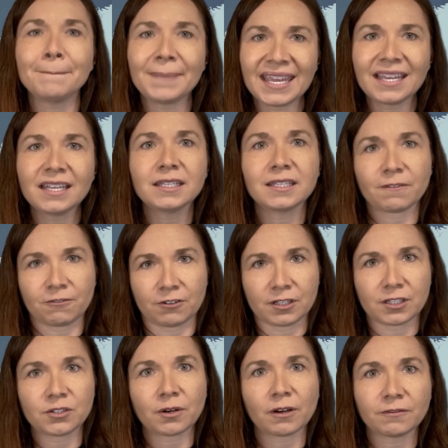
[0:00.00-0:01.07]
big
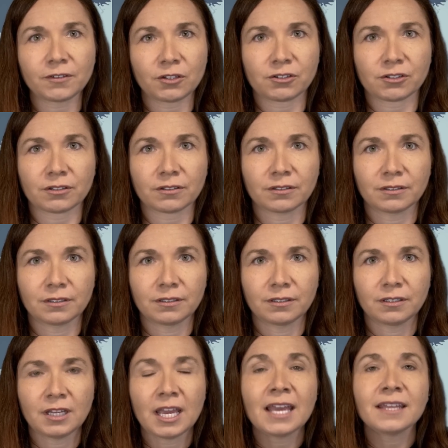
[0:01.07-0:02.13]
difference to our future.
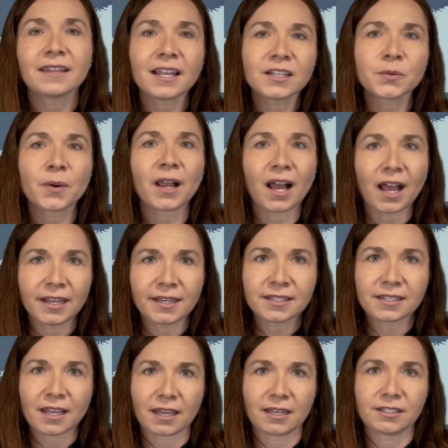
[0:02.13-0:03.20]
That's why I
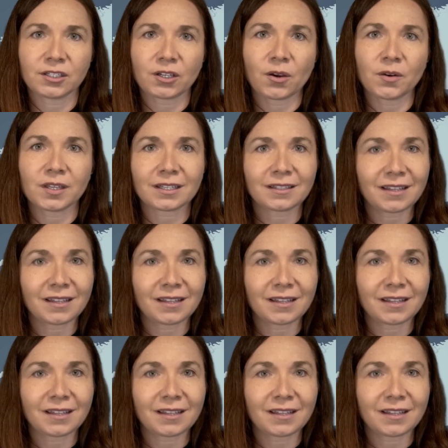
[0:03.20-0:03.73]
decided to go to the